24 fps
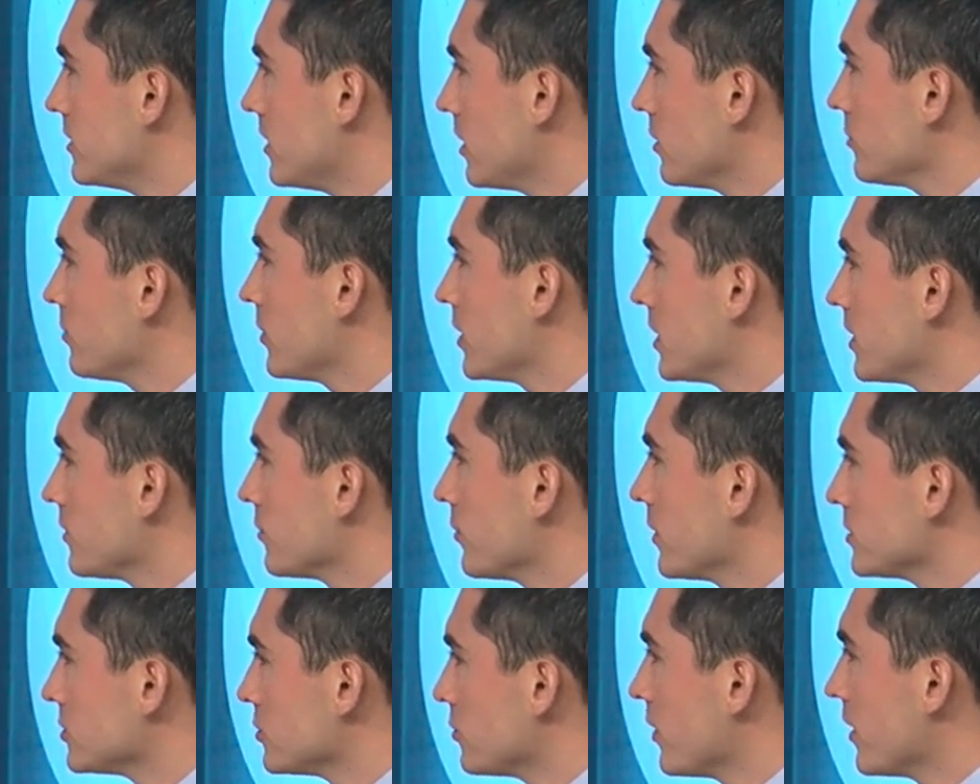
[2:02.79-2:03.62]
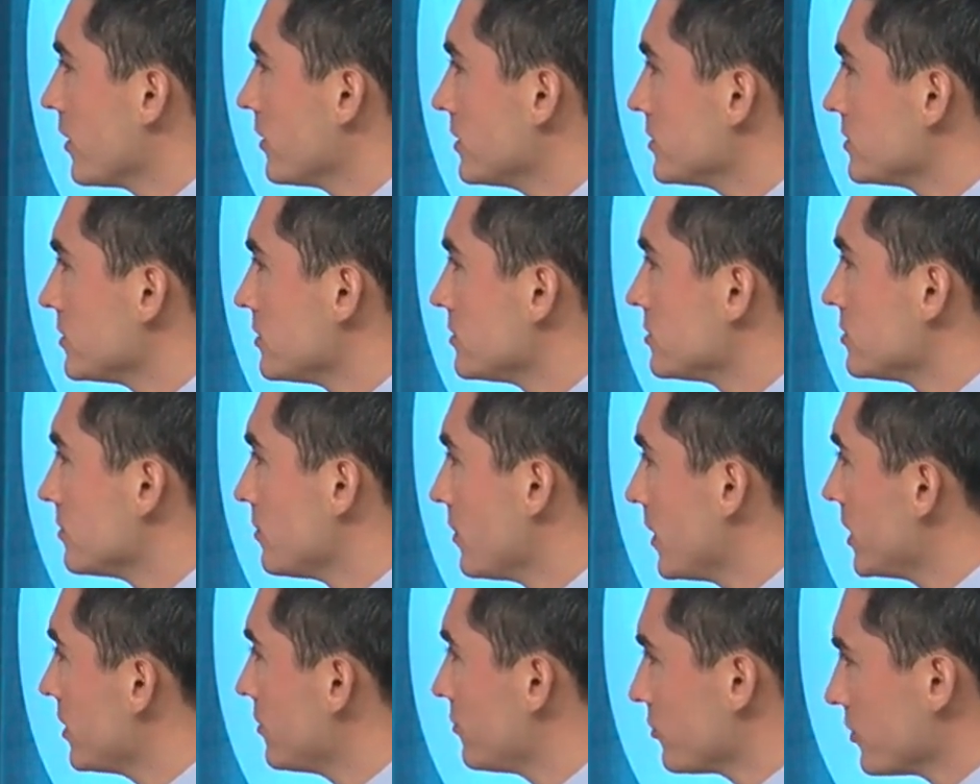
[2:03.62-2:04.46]
help uh, raise awareness and yeah.
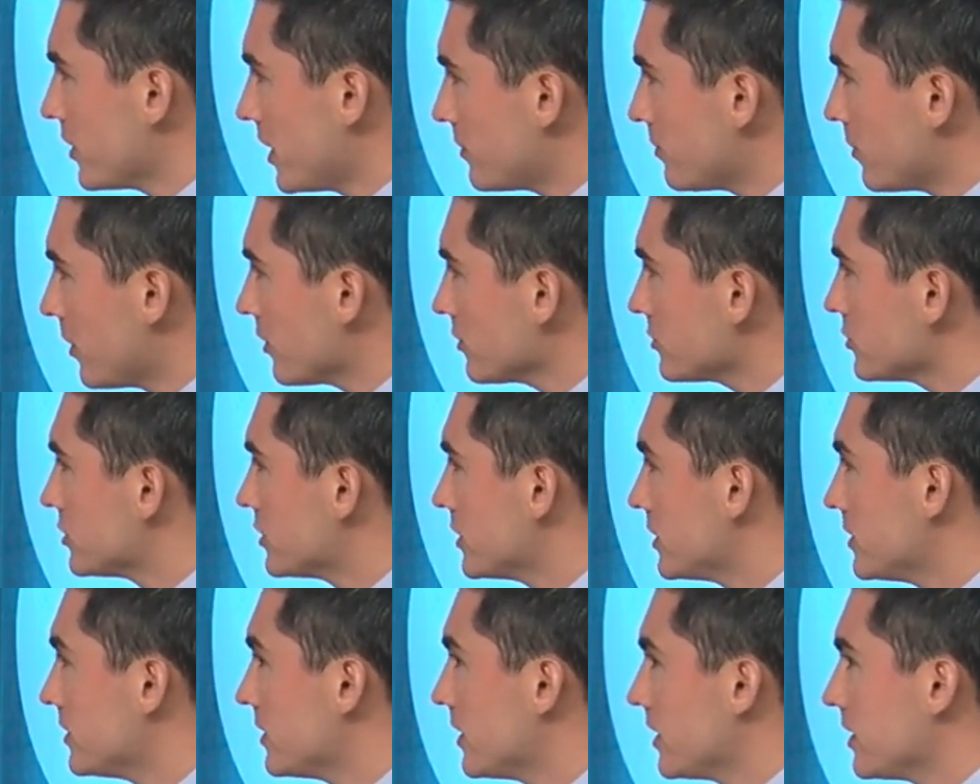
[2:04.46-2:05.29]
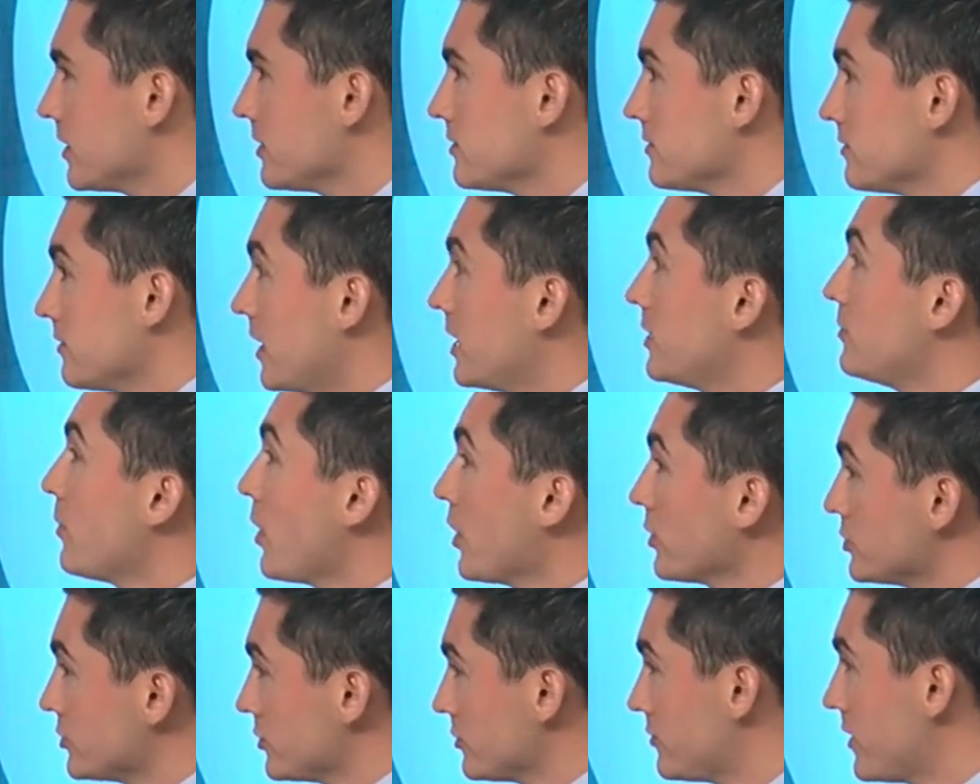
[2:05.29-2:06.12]
some money for that march in uh, in
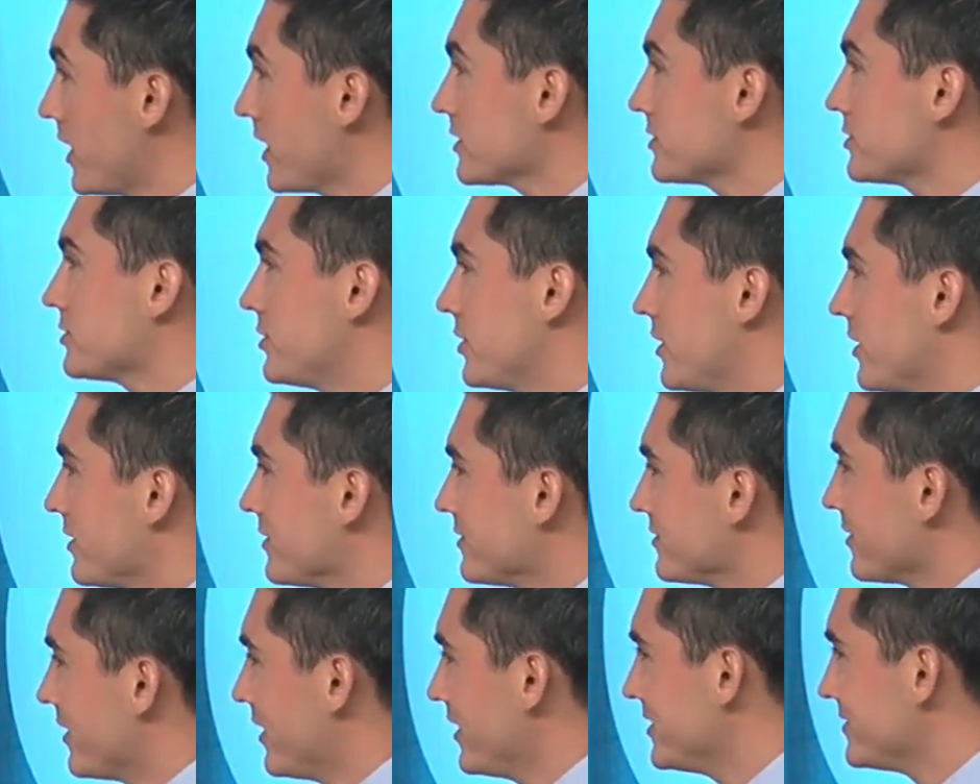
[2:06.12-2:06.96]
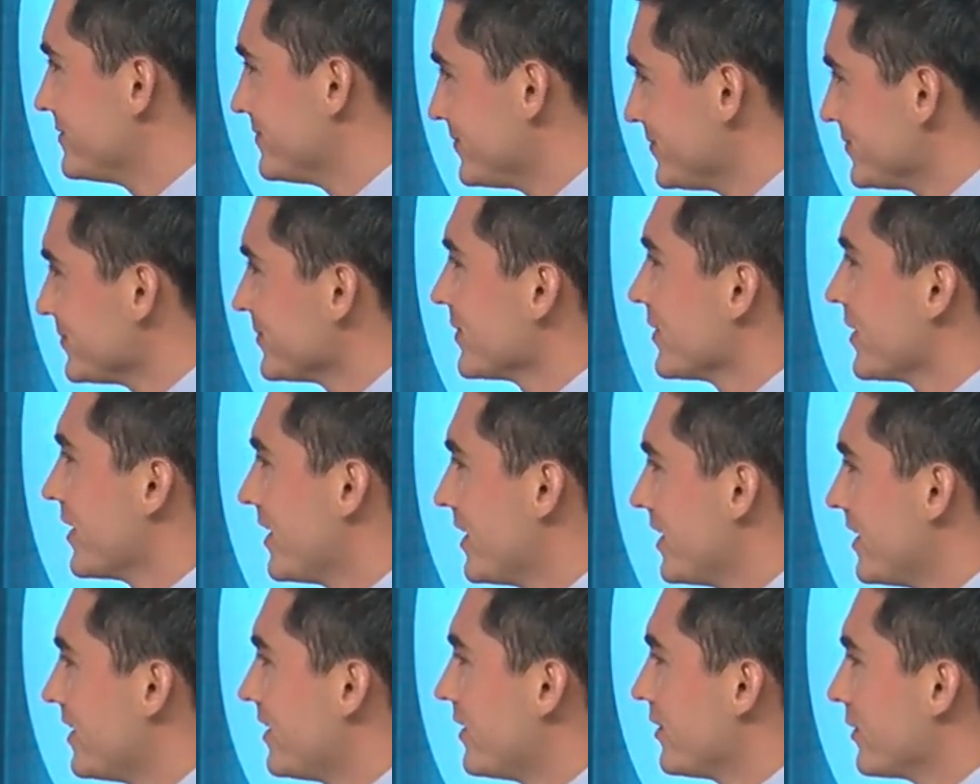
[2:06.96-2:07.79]
March of next year. Yes, right?
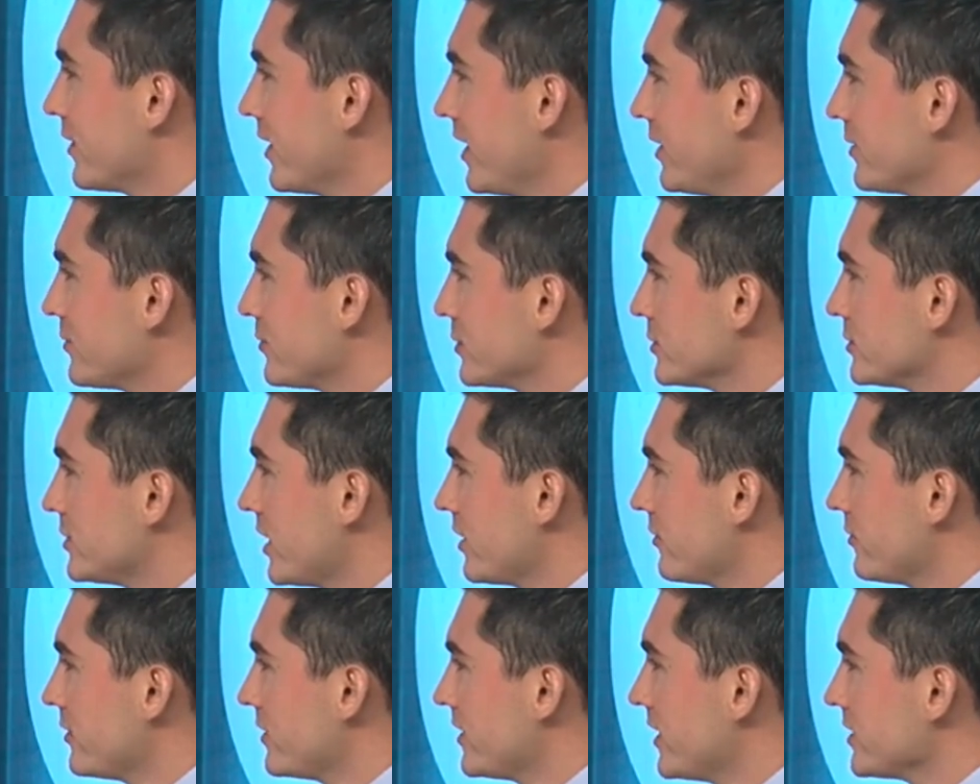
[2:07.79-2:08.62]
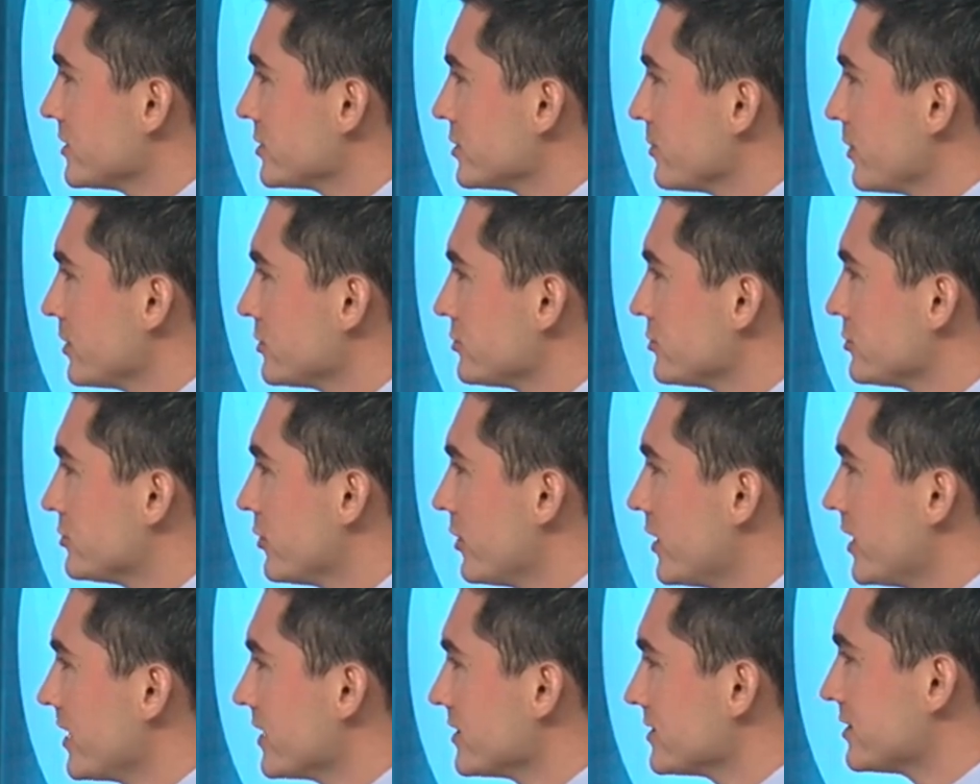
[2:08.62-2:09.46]
absolutely. Okay, yes. well, Tafiea, thanks so much for
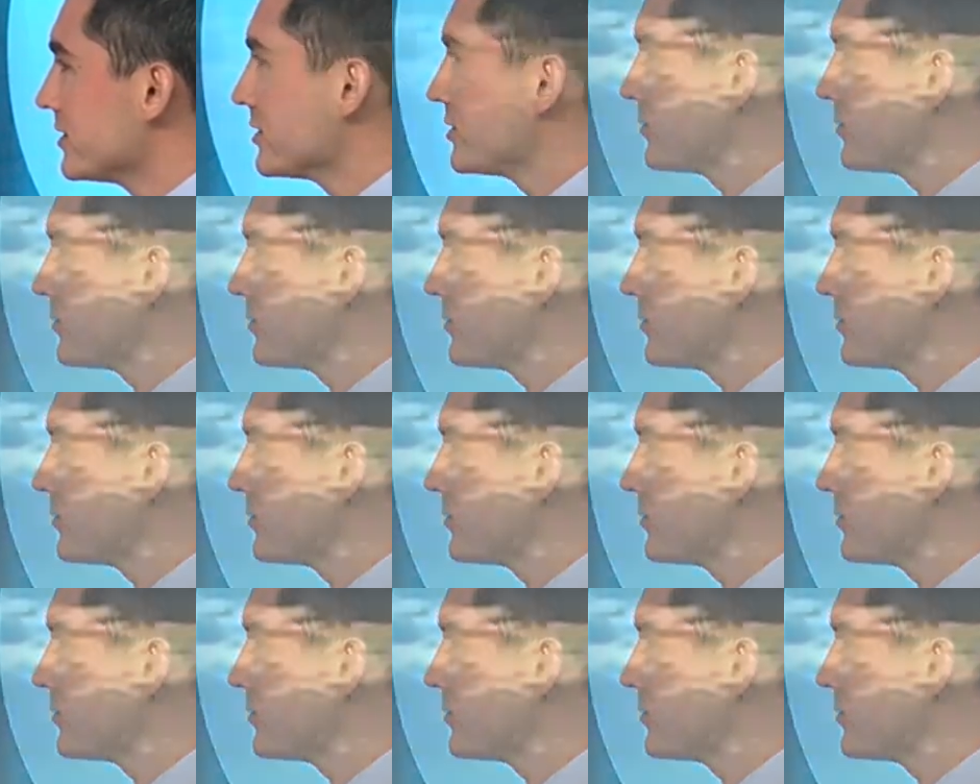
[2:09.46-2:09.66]
joining yeah, us this